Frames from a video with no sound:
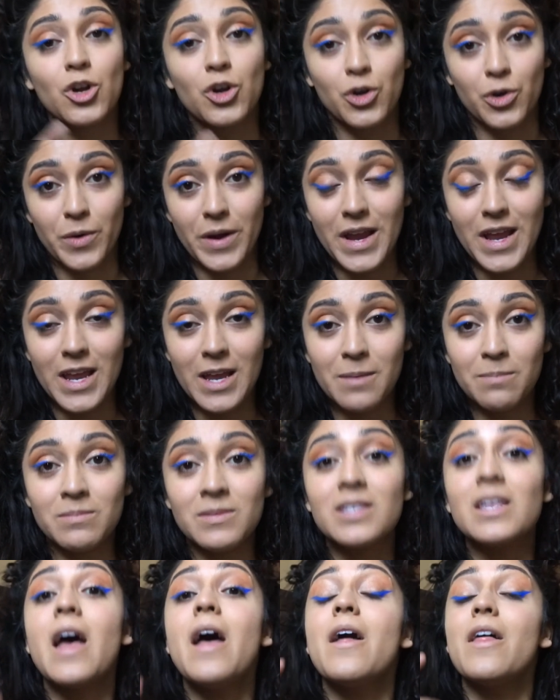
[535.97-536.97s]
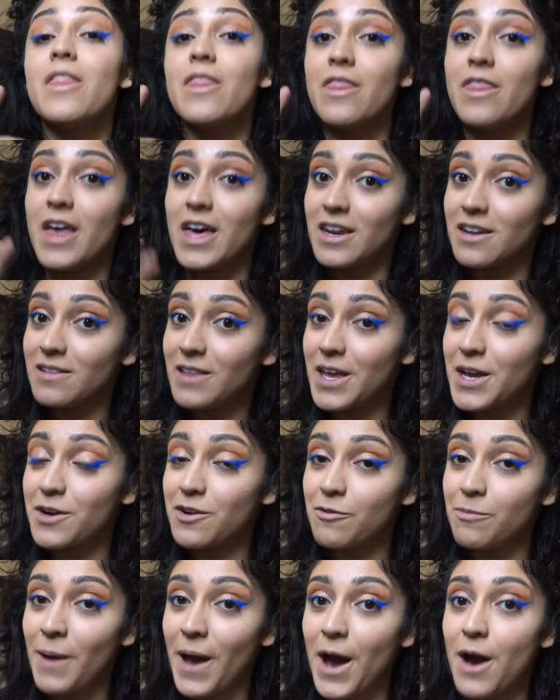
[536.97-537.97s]
creams, then a layer
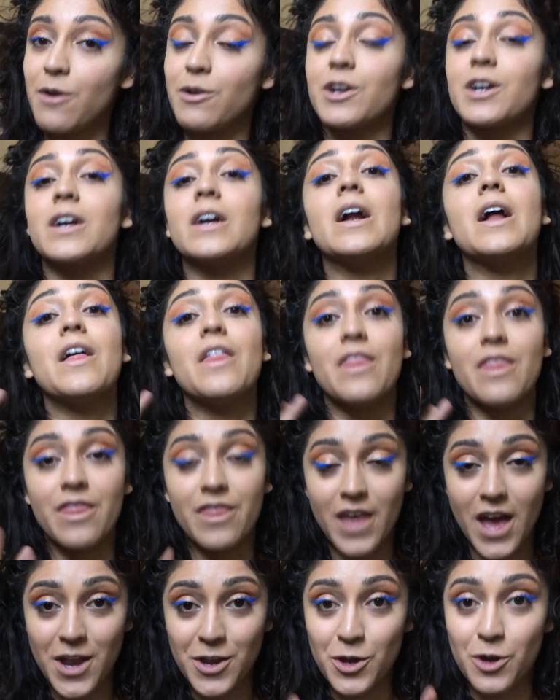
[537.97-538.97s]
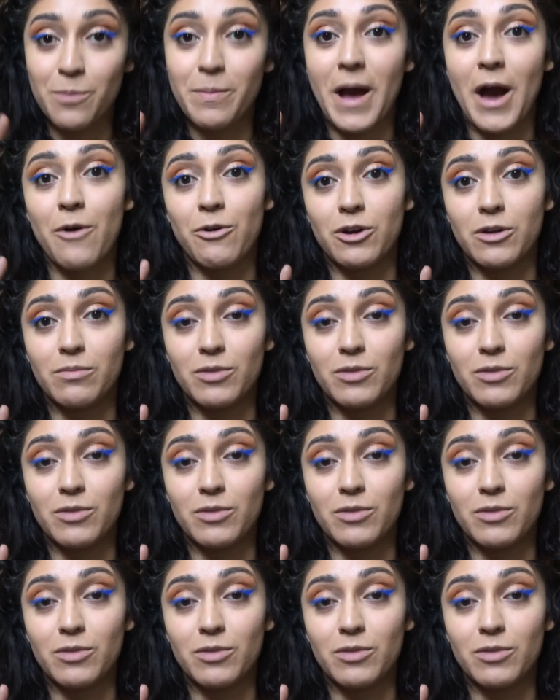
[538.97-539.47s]
of powder, then your powder